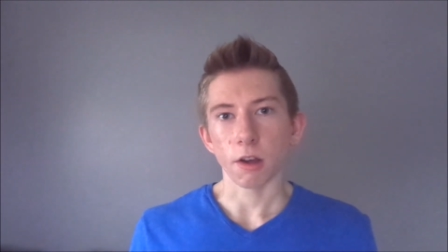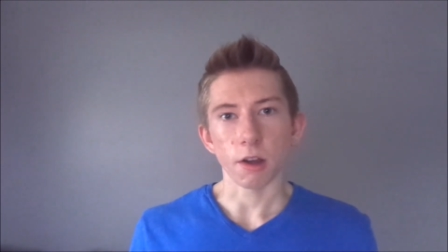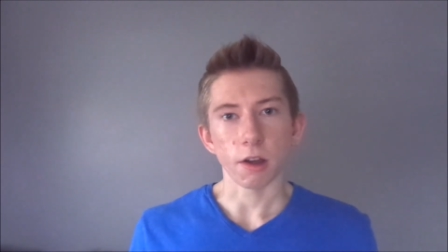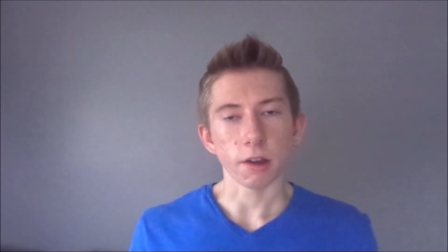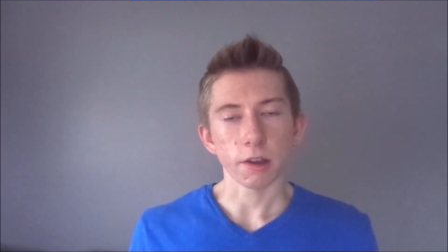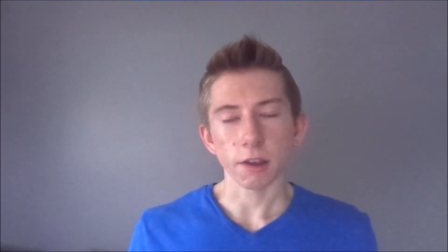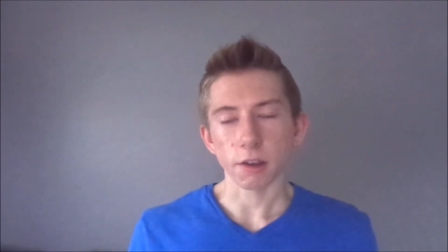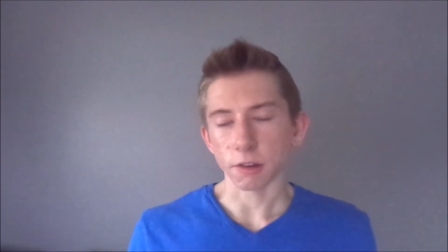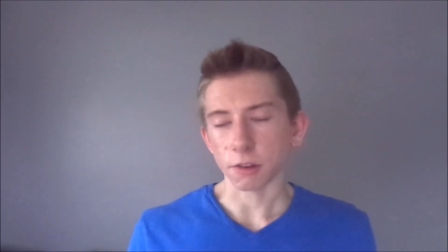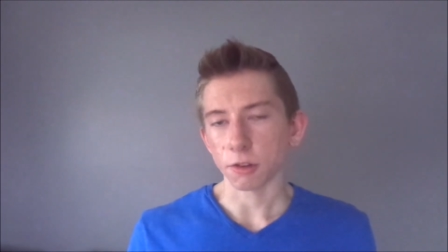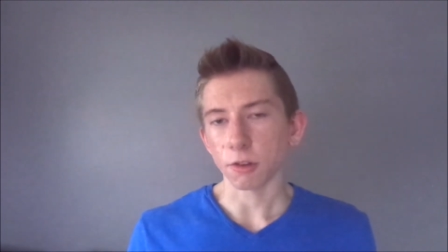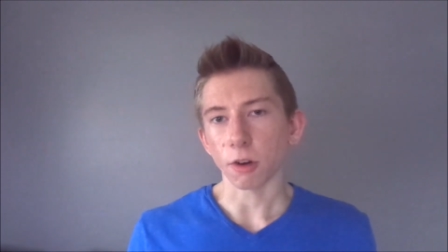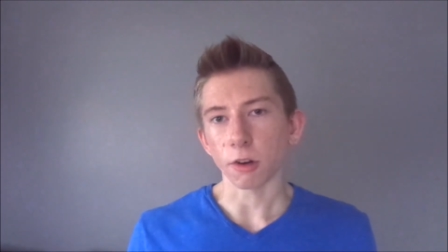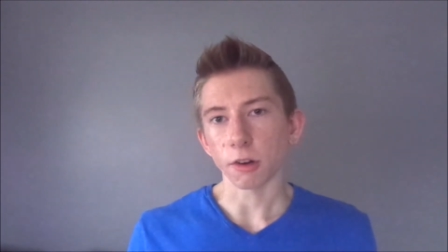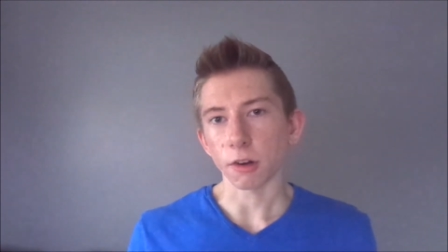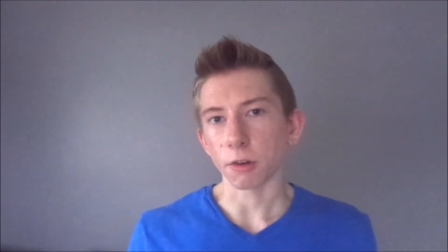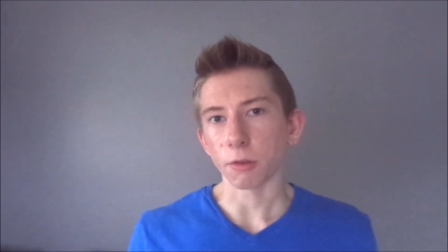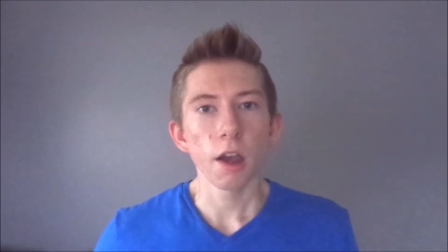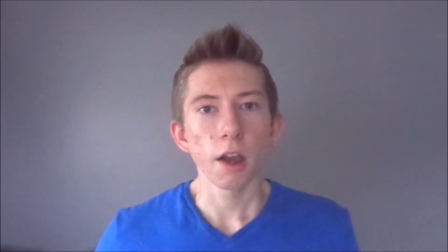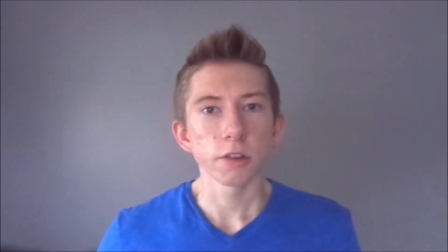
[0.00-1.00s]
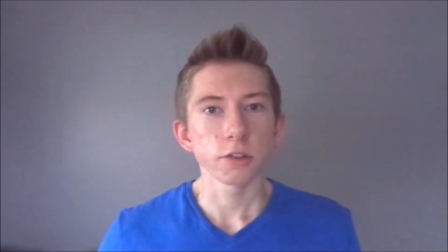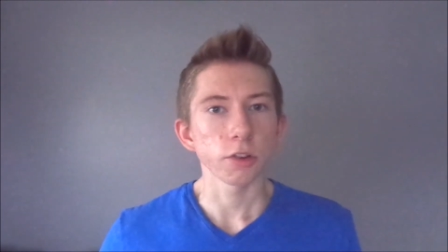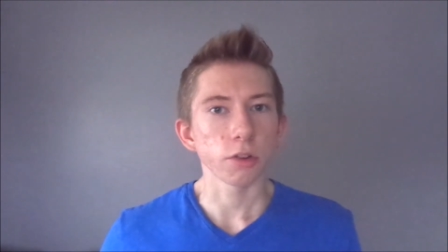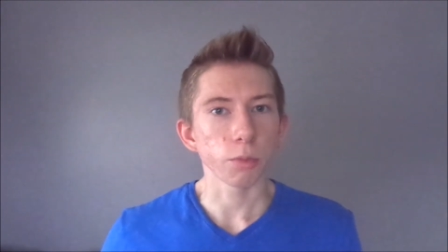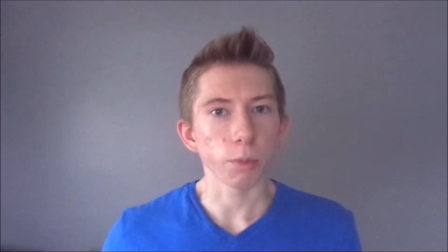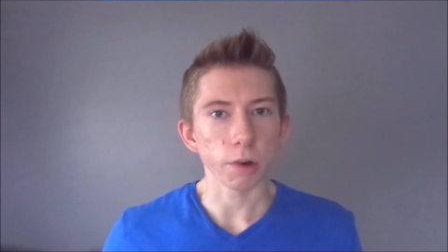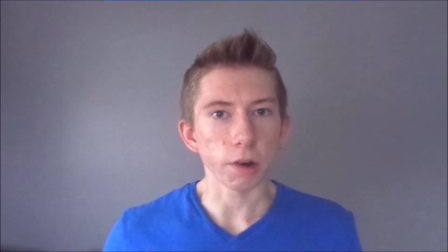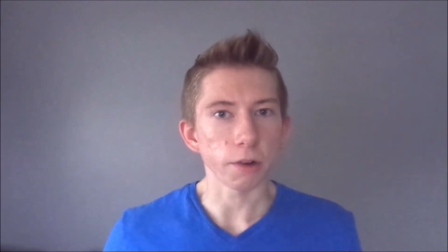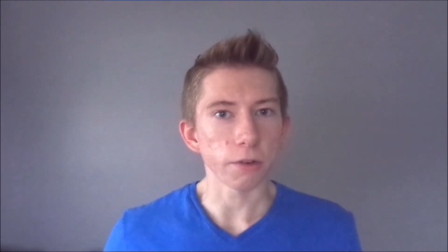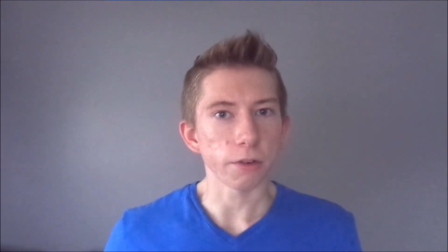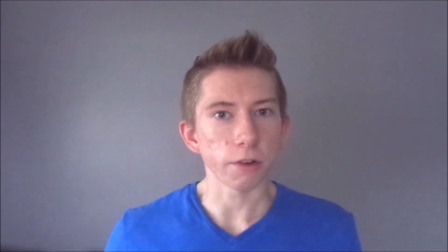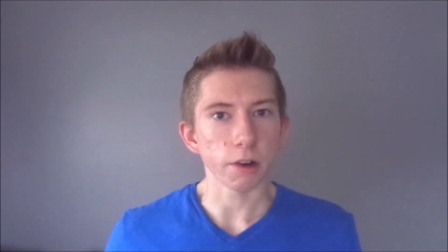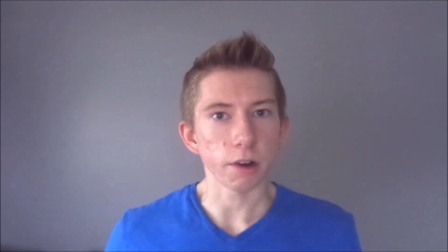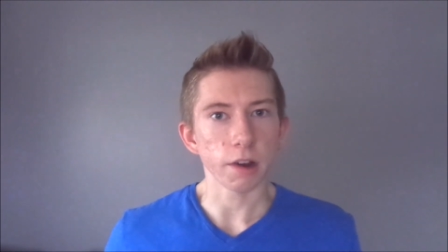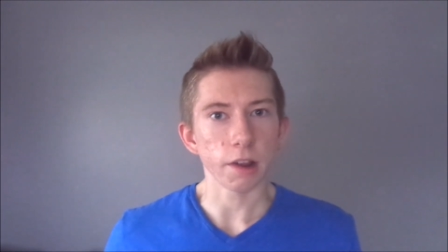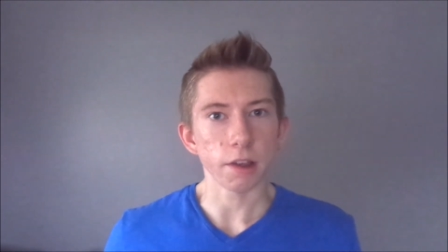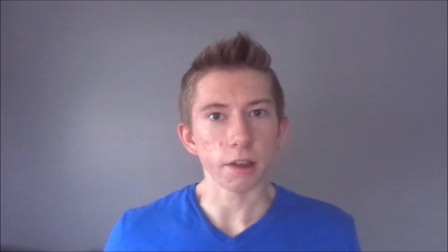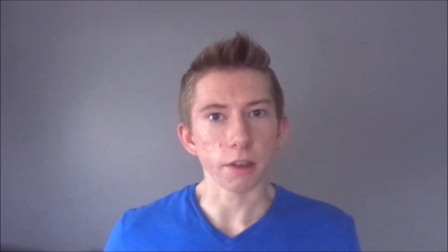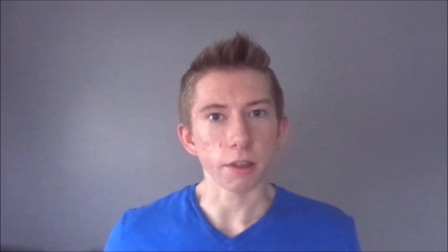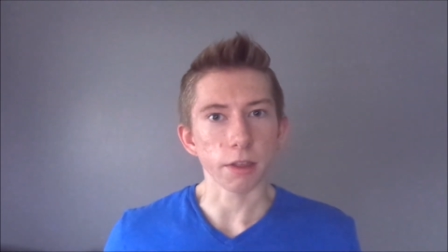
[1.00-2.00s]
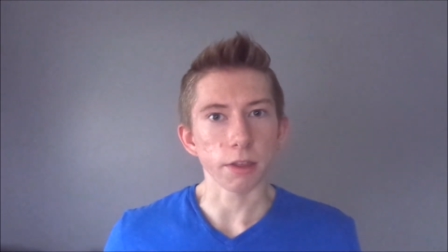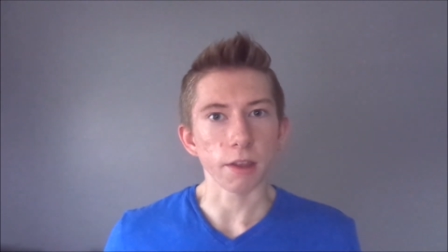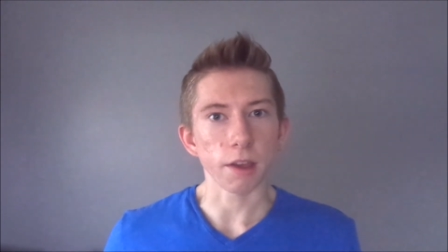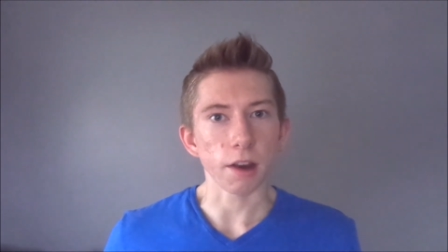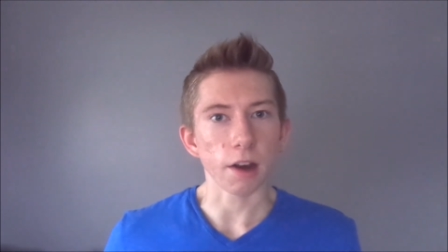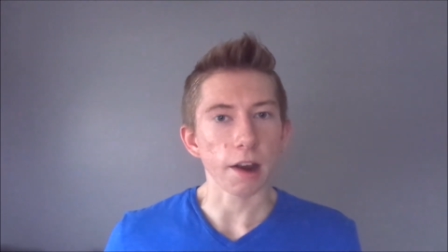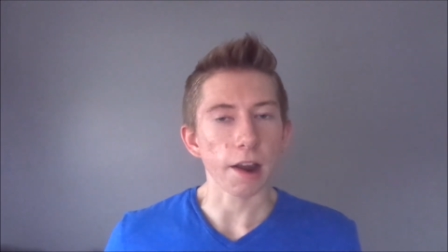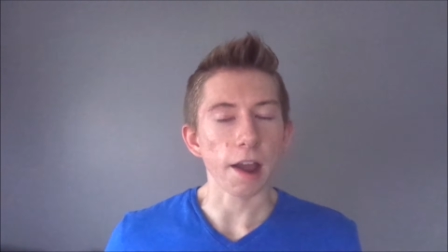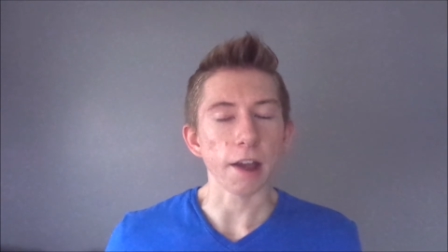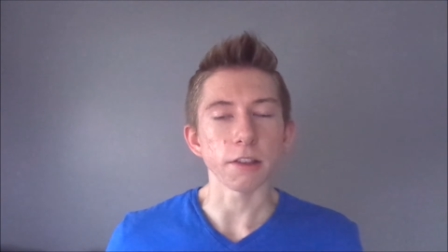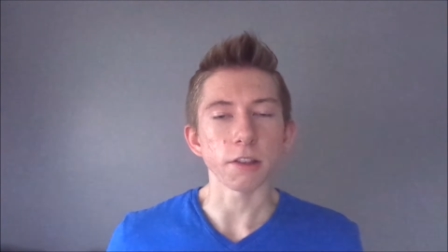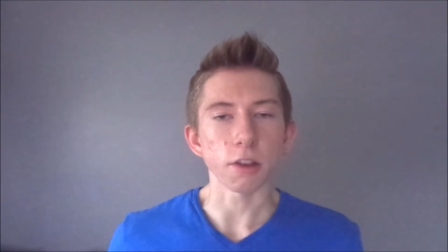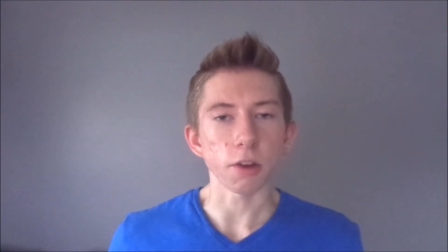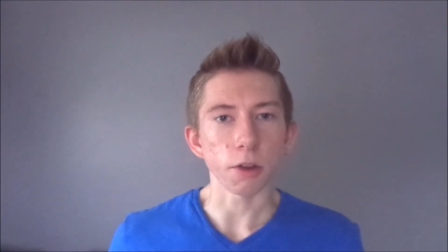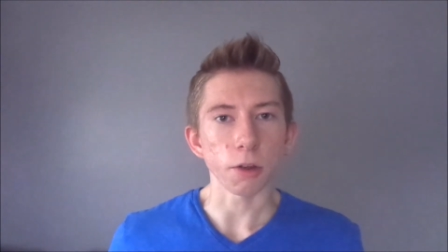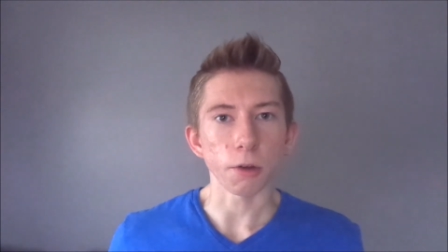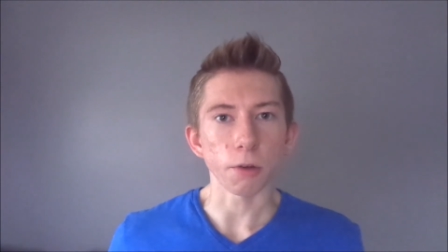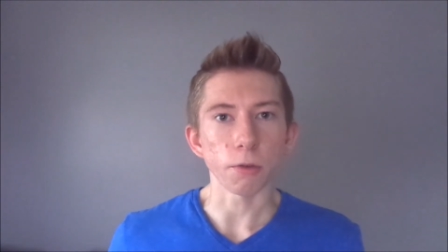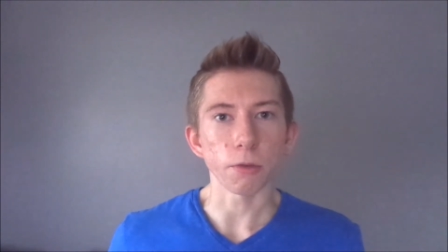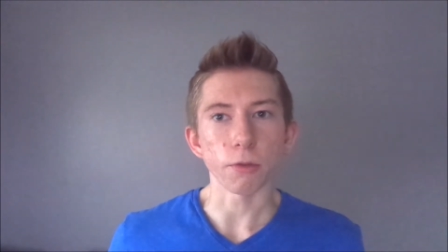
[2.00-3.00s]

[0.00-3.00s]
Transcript: Kickstarter, just whatever it is that I had to do